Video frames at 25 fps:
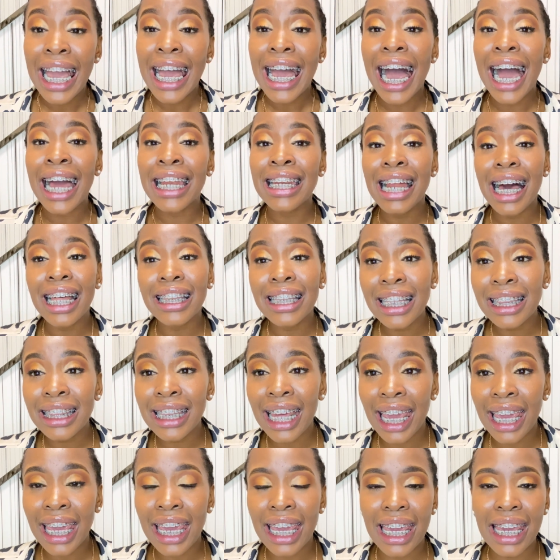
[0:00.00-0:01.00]
Another
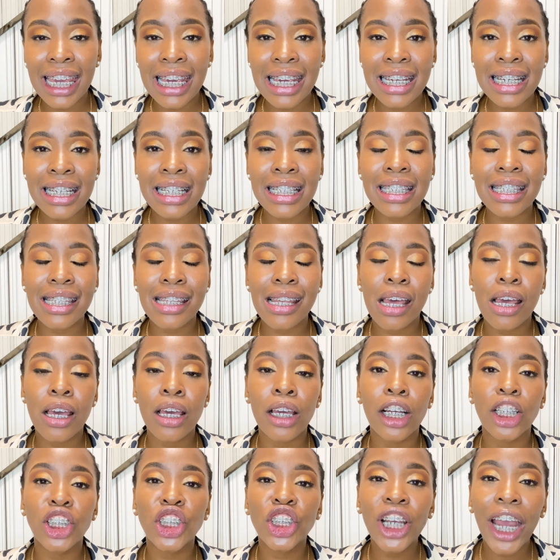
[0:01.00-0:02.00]
thing is
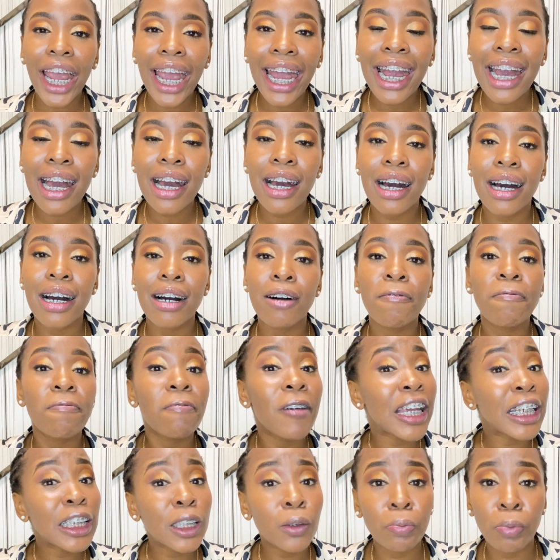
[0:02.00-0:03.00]
check
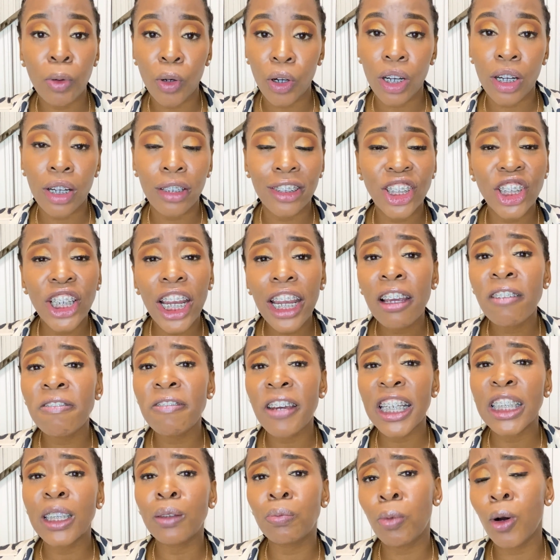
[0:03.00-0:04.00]

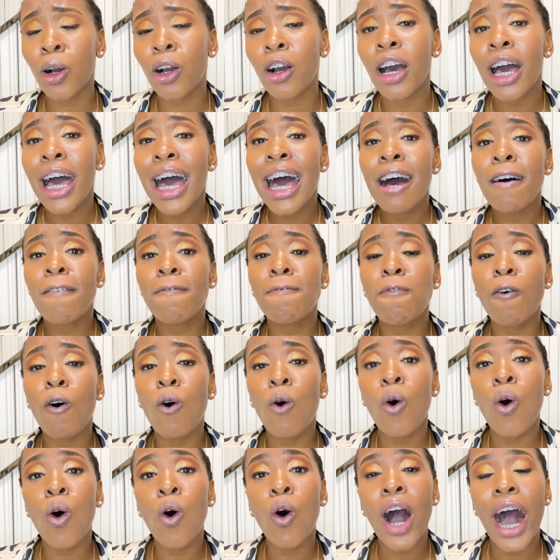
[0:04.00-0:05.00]
Facebook
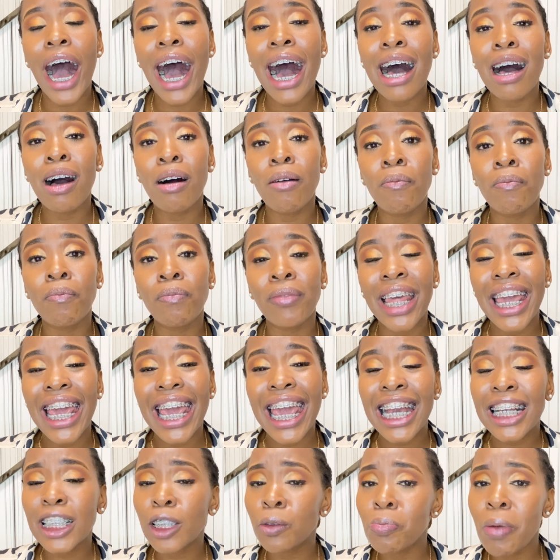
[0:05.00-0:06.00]
for
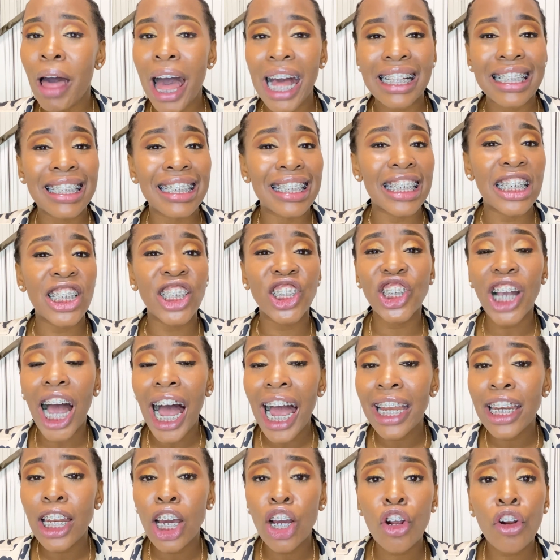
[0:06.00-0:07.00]
expats in
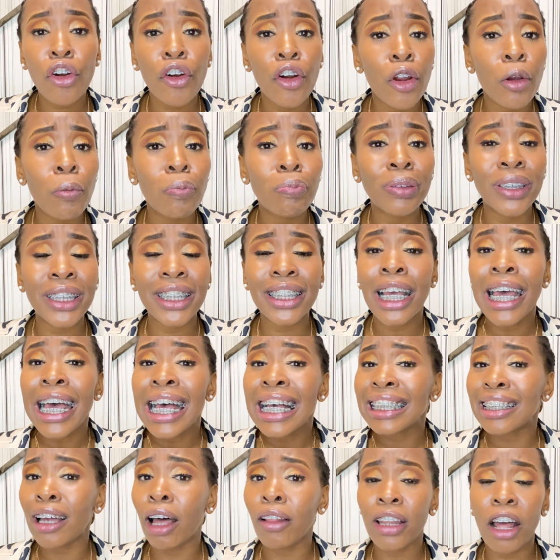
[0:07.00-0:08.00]
China groups,
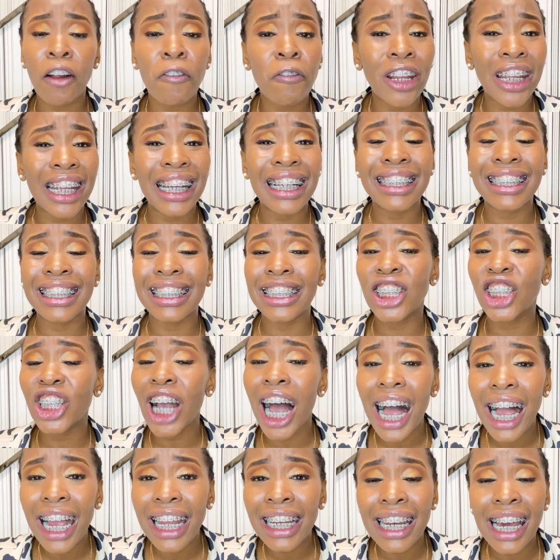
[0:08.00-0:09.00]
South Africans in
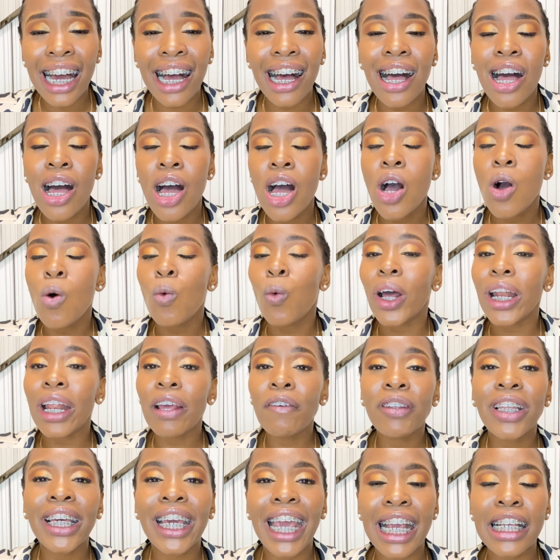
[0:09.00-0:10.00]
China,
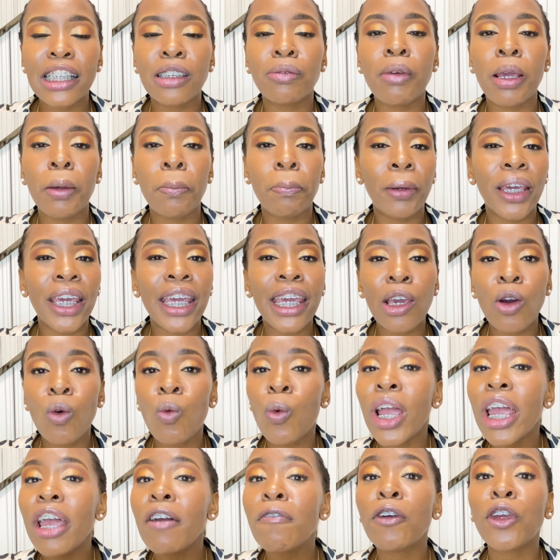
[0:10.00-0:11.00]
whatever the case may be,
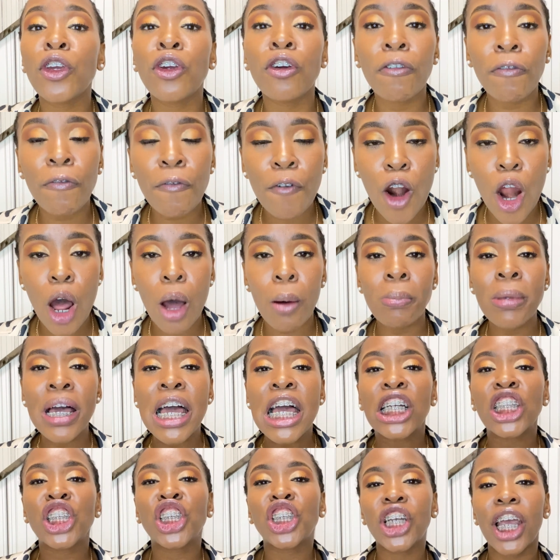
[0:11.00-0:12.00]
wherever you're from,
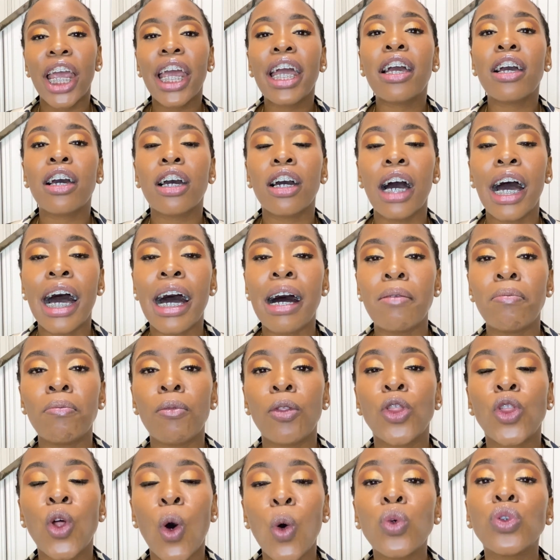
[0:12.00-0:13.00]
check
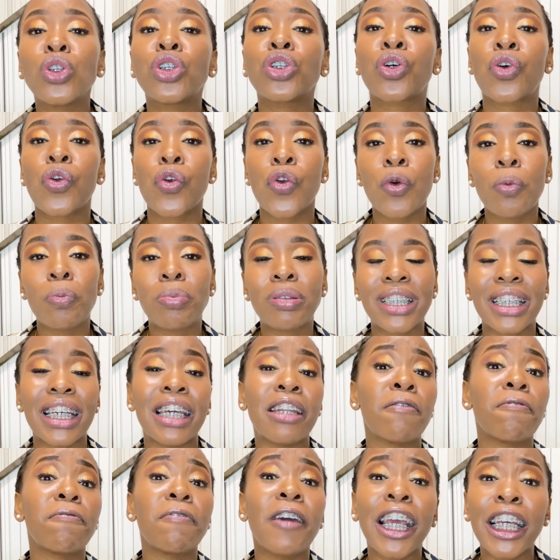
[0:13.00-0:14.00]
those groups
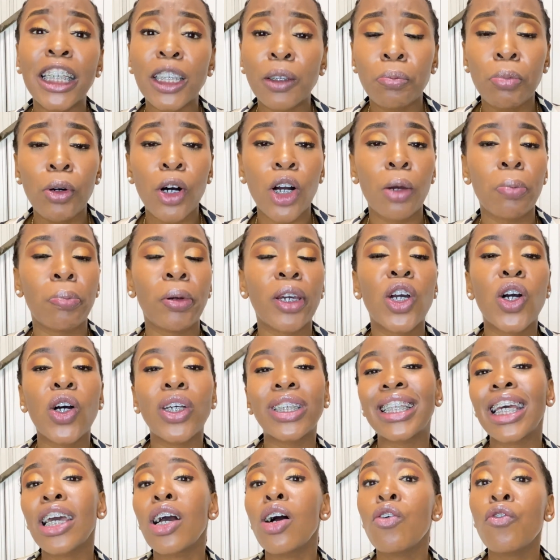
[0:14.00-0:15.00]
in Facebook
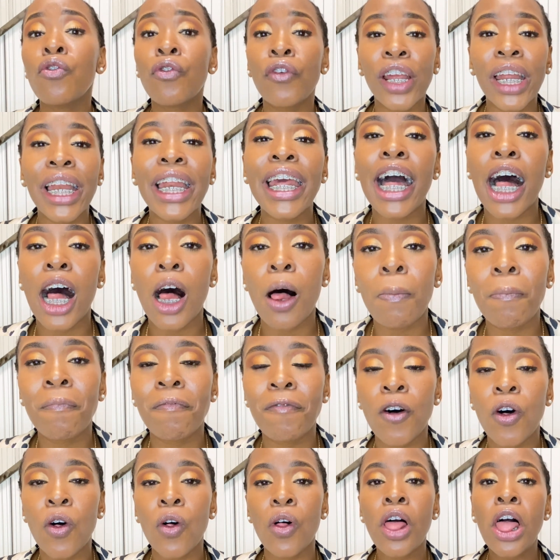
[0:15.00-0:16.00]
because they are really
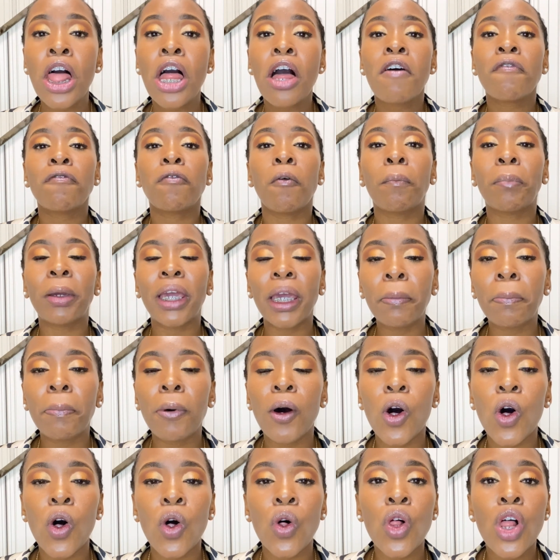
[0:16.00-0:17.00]
helpful for
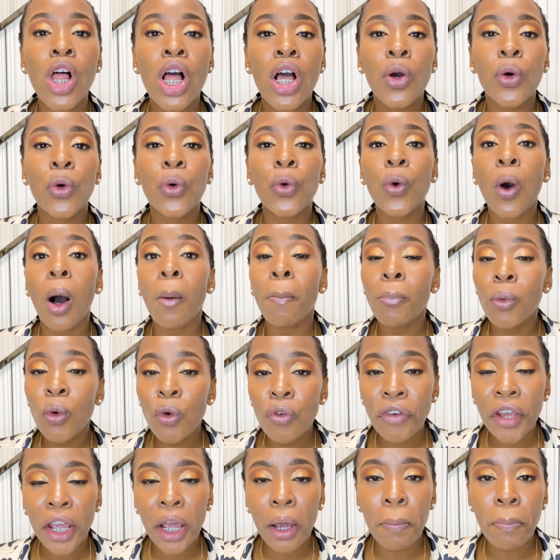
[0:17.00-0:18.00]
people who are
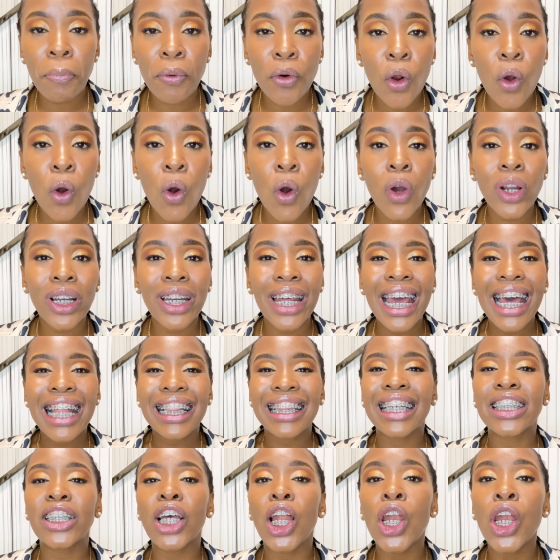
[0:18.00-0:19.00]
moving abroad.
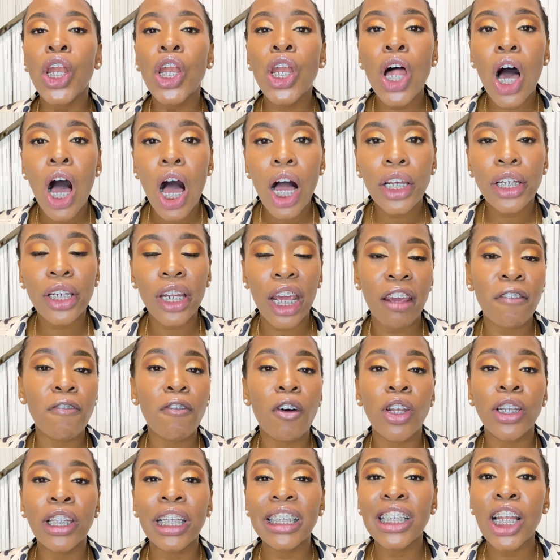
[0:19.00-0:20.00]
There's a lot
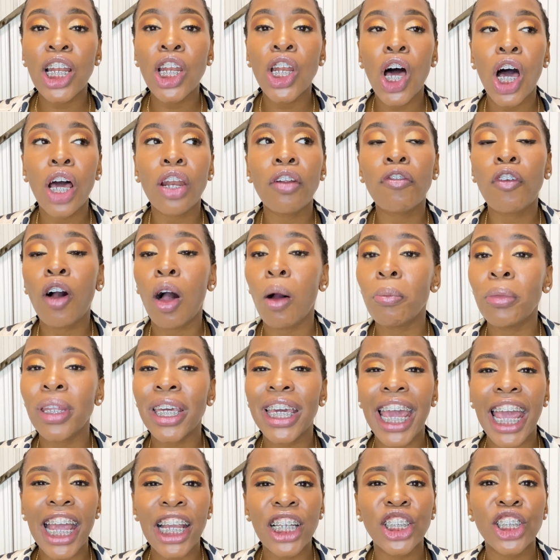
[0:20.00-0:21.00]
of
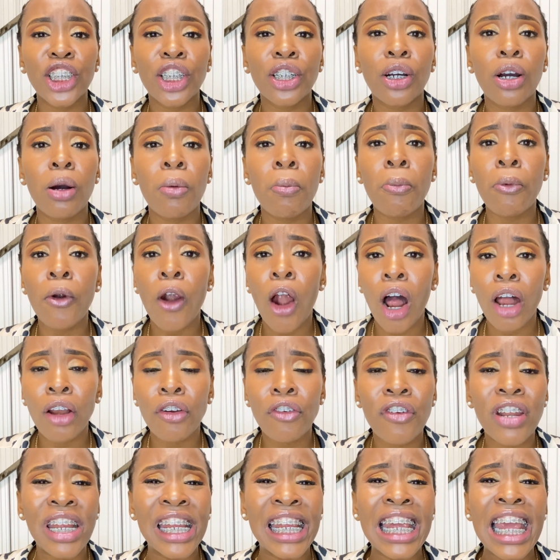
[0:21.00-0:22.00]
communication,
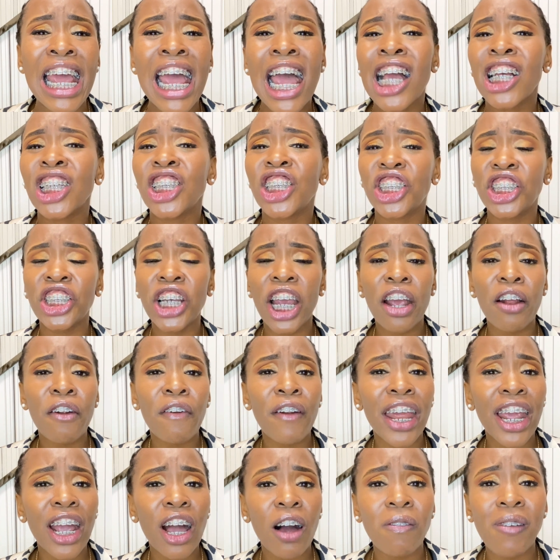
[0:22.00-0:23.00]
camaraderie,
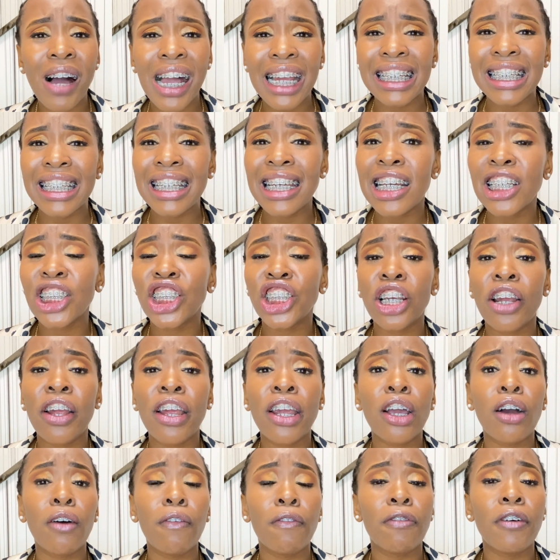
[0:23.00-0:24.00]
sharing of ideas,
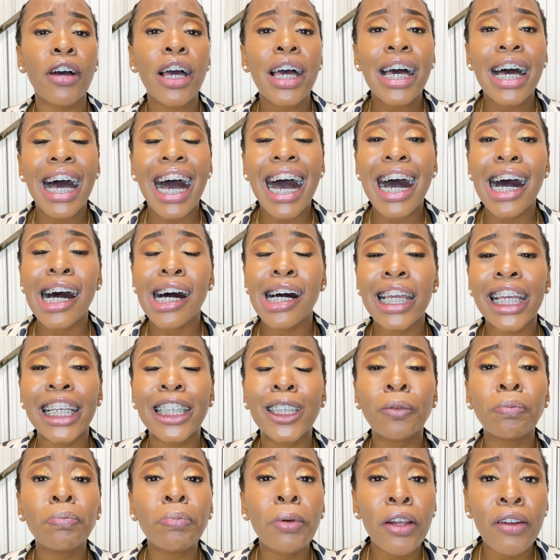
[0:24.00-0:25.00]
sharing of
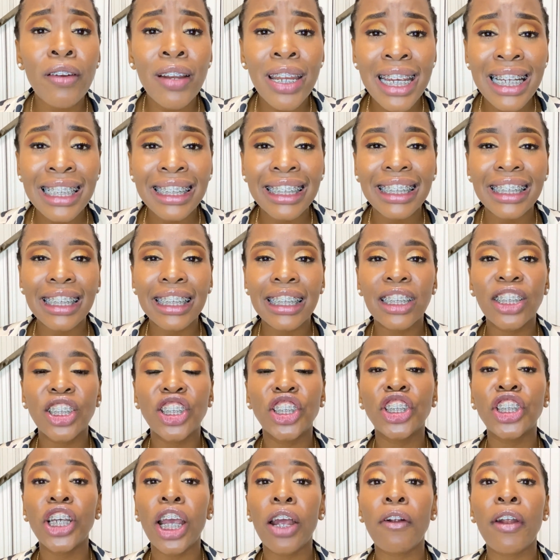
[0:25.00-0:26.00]
experiences,
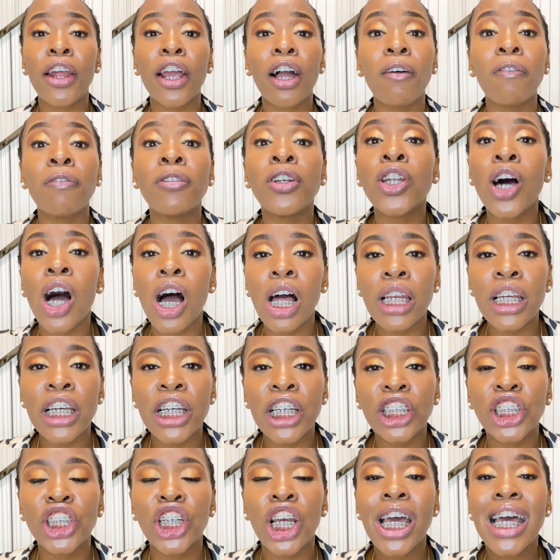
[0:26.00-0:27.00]
sharing of
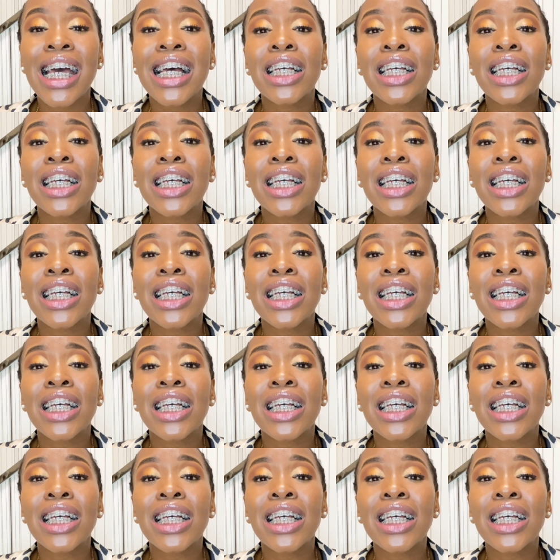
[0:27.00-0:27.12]
knowledge.